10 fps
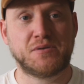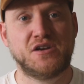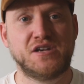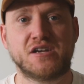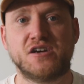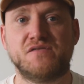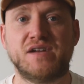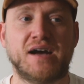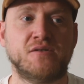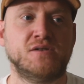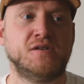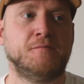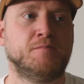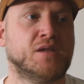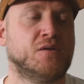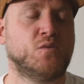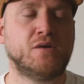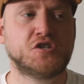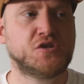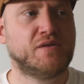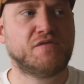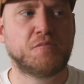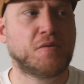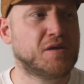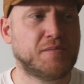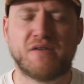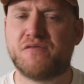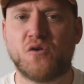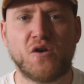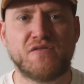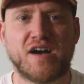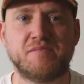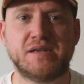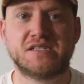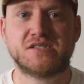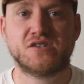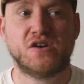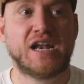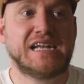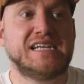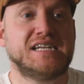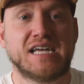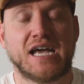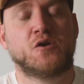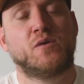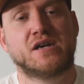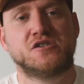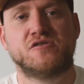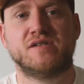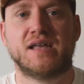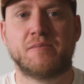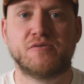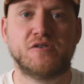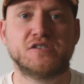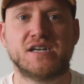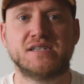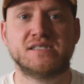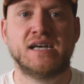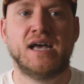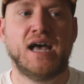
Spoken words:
learning curve. Now, we were shooting for probably about 45 minutes or so, and I did get quicker during that process,